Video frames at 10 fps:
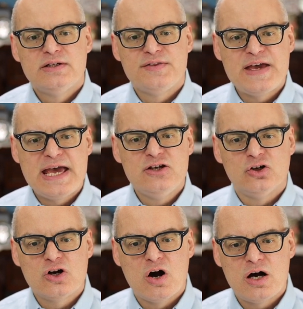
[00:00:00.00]

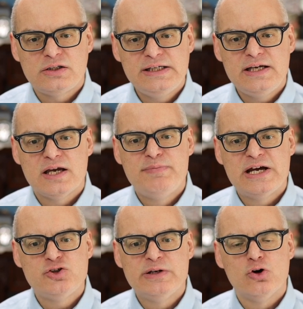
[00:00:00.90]
Nathaniel Cogley and
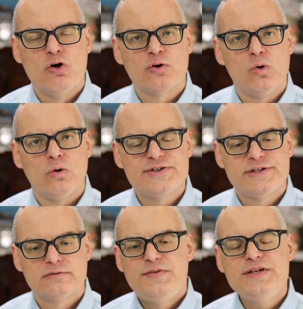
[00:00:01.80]
Benjamin Overholt.